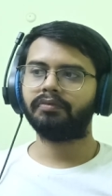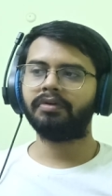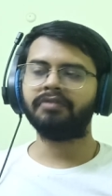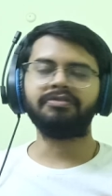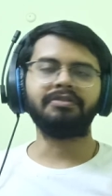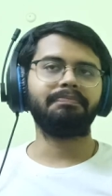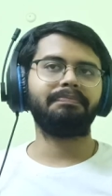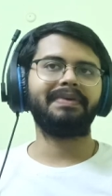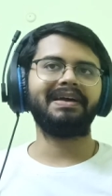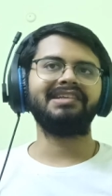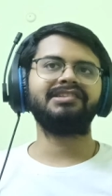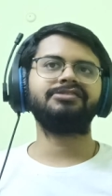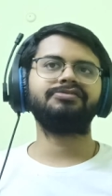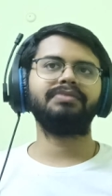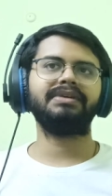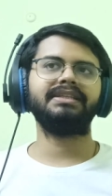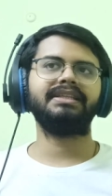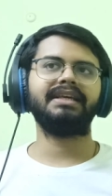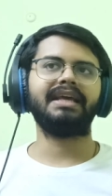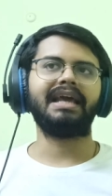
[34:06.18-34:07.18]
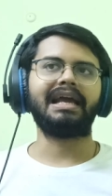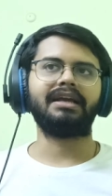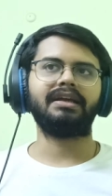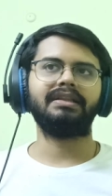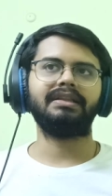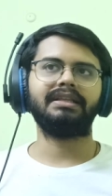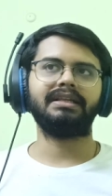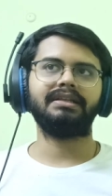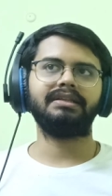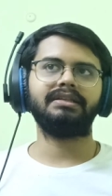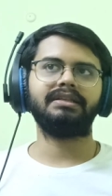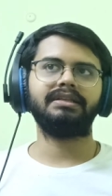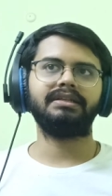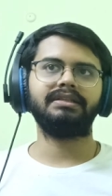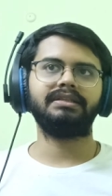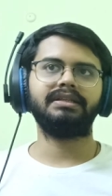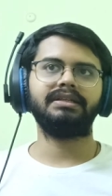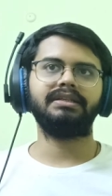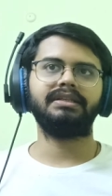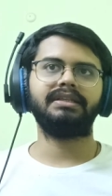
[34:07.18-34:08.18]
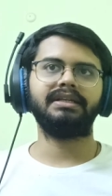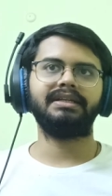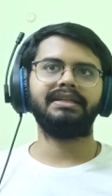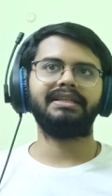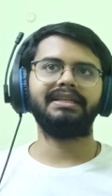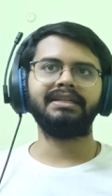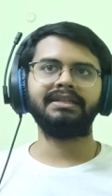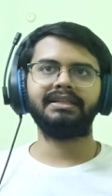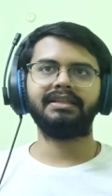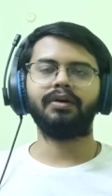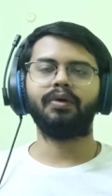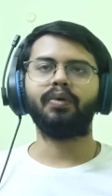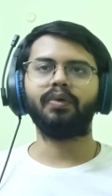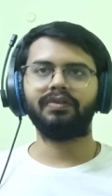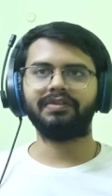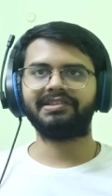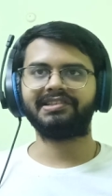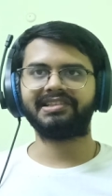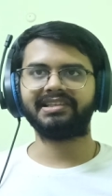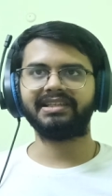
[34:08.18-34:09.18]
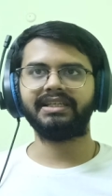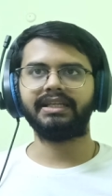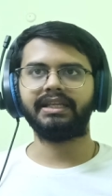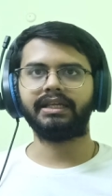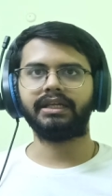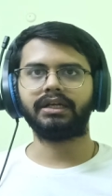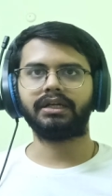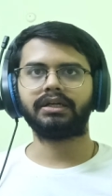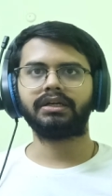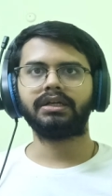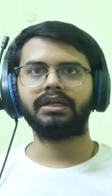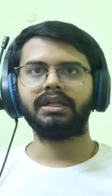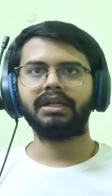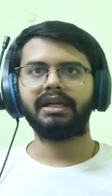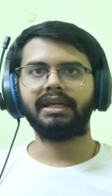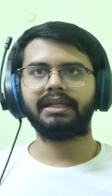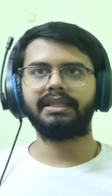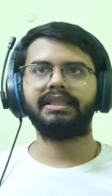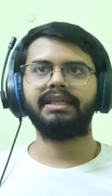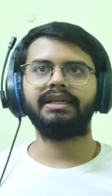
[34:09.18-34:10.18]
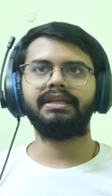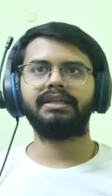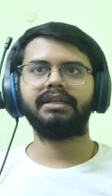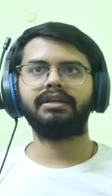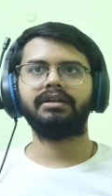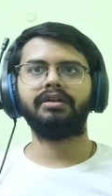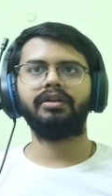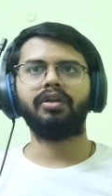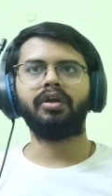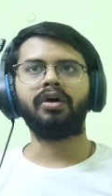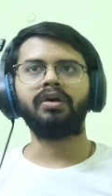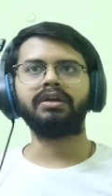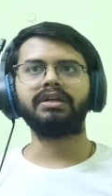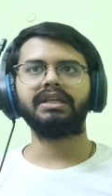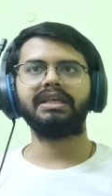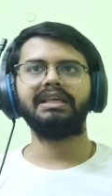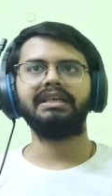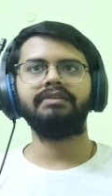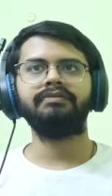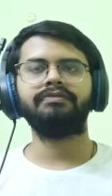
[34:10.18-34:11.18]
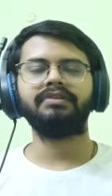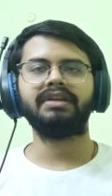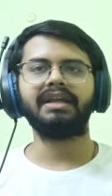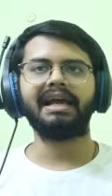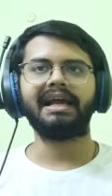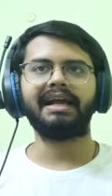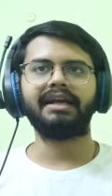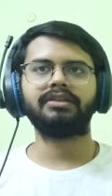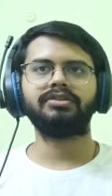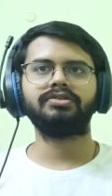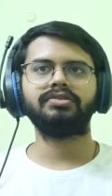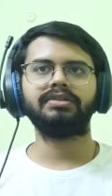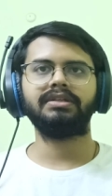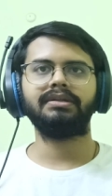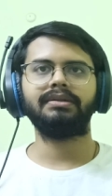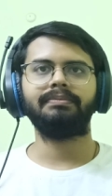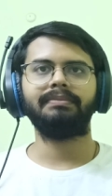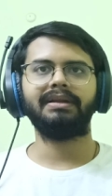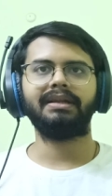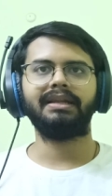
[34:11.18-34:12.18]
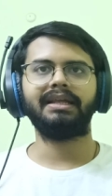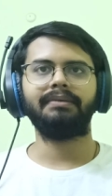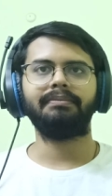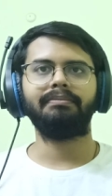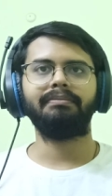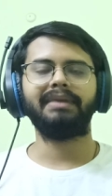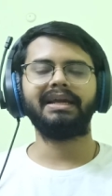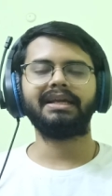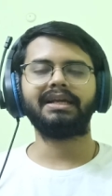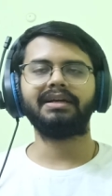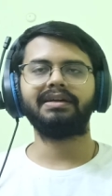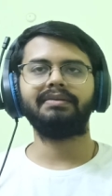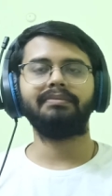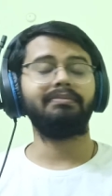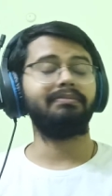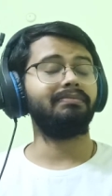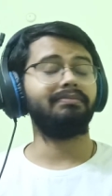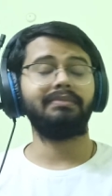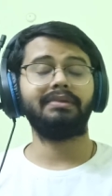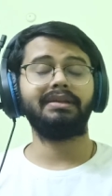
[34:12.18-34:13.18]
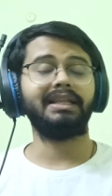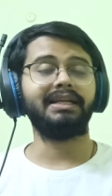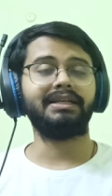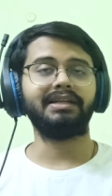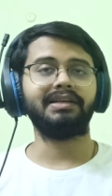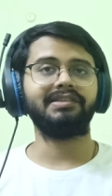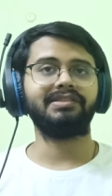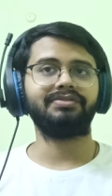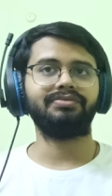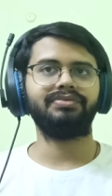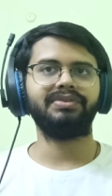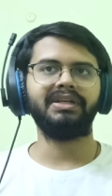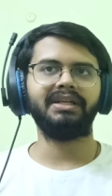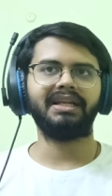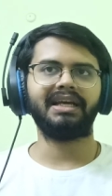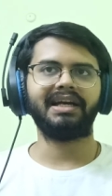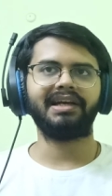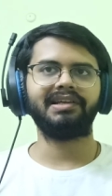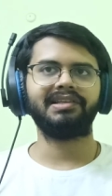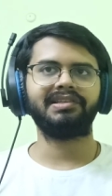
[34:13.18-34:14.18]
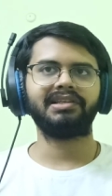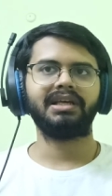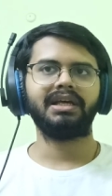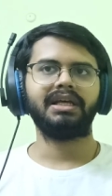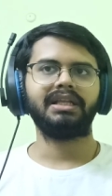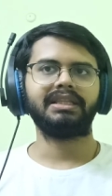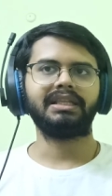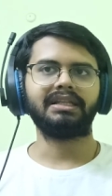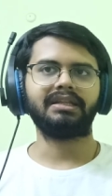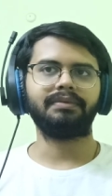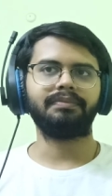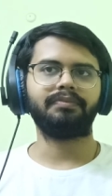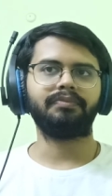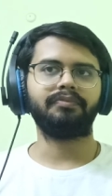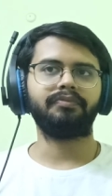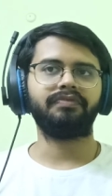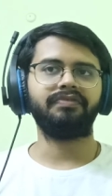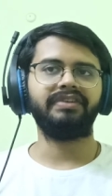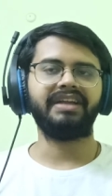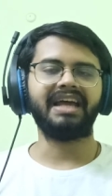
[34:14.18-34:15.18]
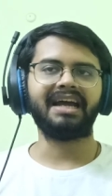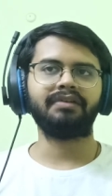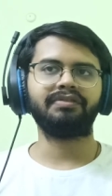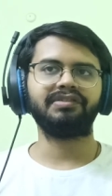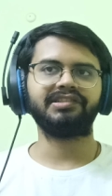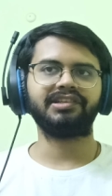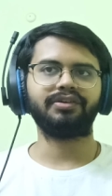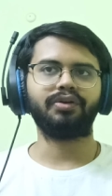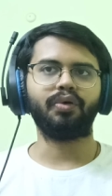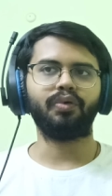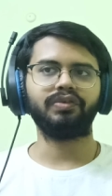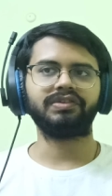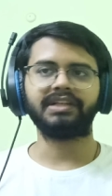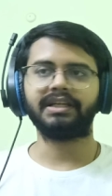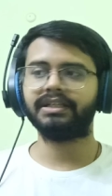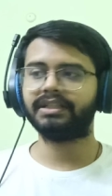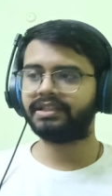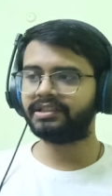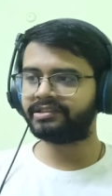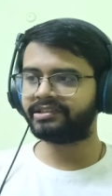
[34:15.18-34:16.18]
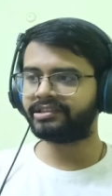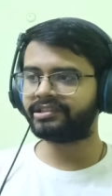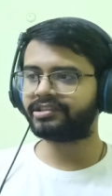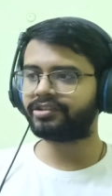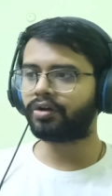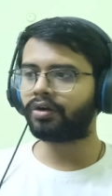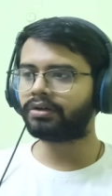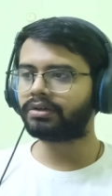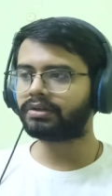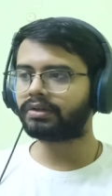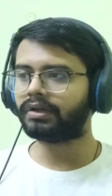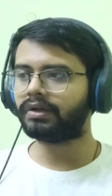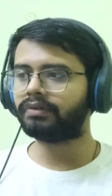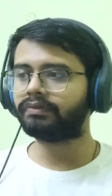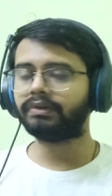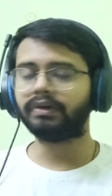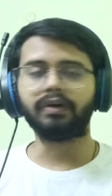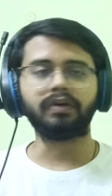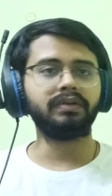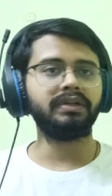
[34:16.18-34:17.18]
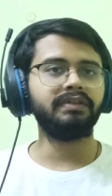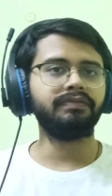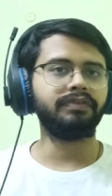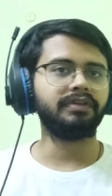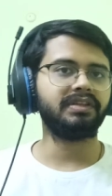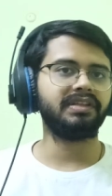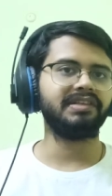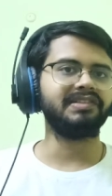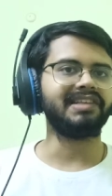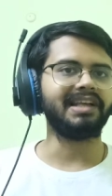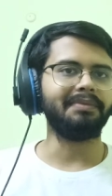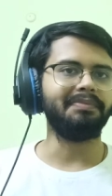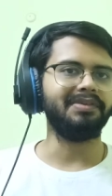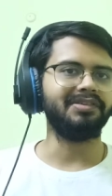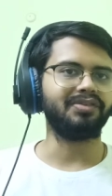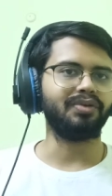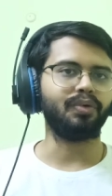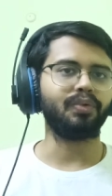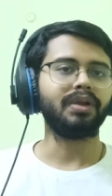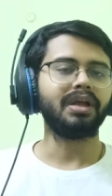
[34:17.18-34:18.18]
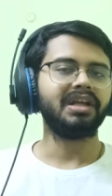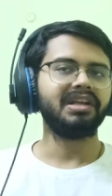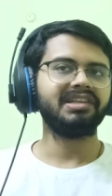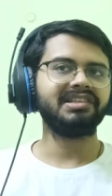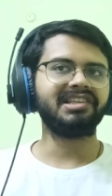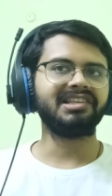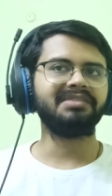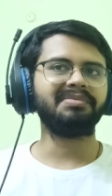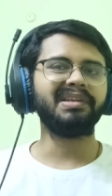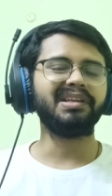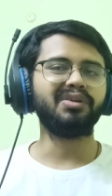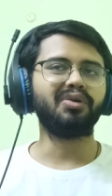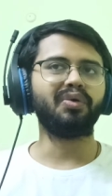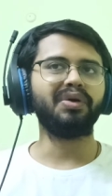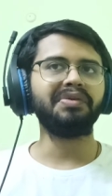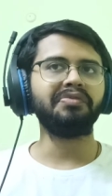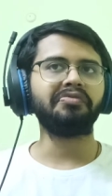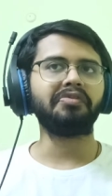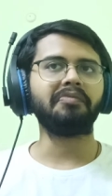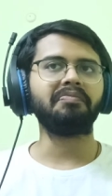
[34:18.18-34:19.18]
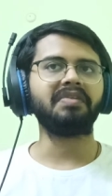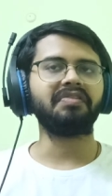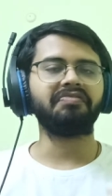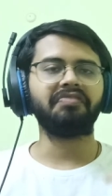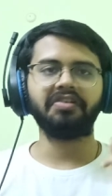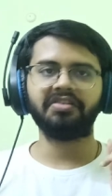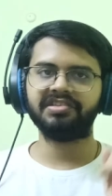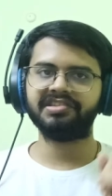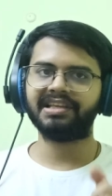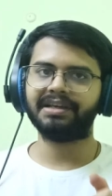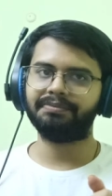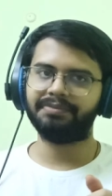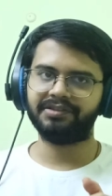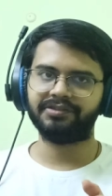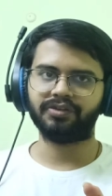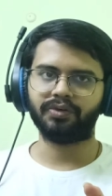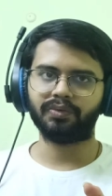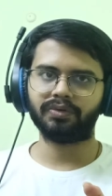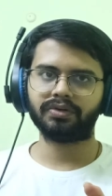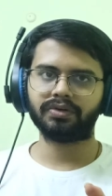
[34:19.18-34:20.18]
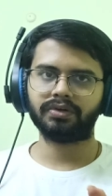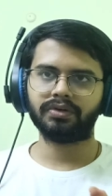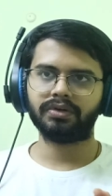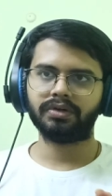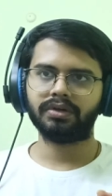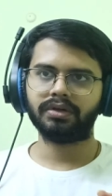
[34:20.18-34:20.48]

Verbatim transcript: one of the best way they did the whole scene here. Like, they did not even actually let us realize that the dad was a ghost. And this is not only for this episode. This has been going from the first episode.